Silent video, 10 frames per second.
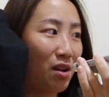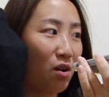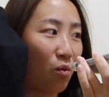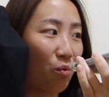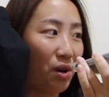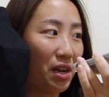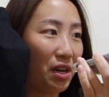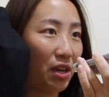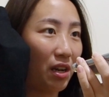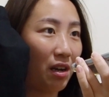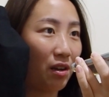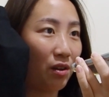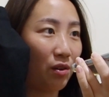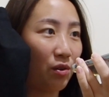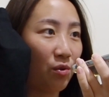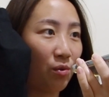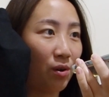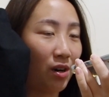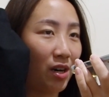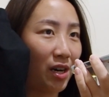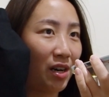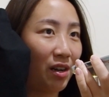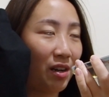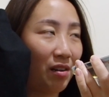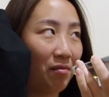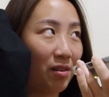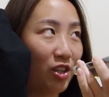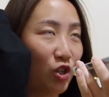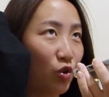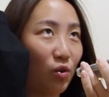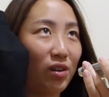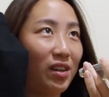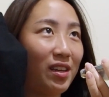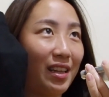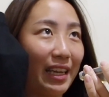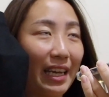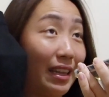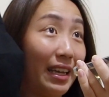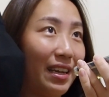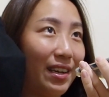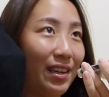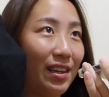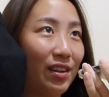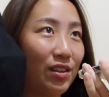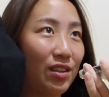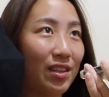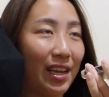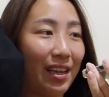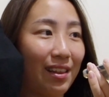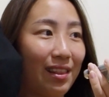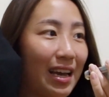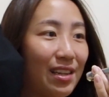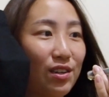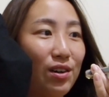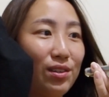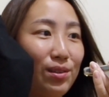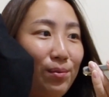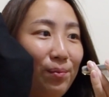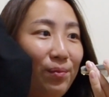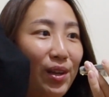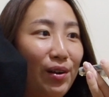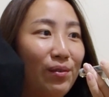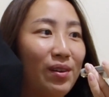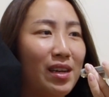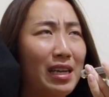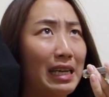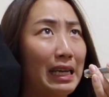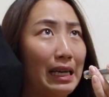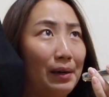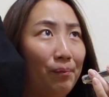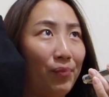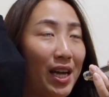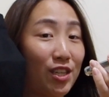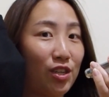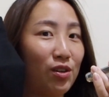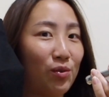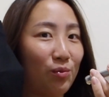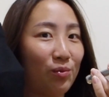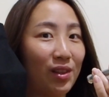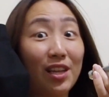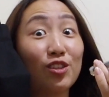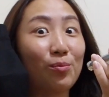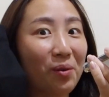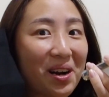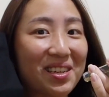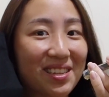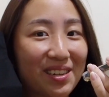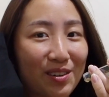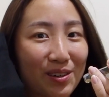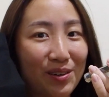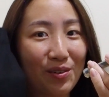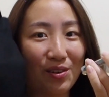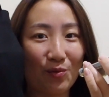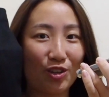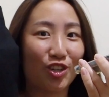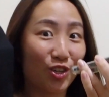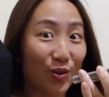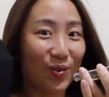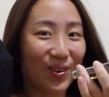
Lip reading: when you're shock, elated, like, that's awesome, you know. That dinner, that surprise dinner was shiok,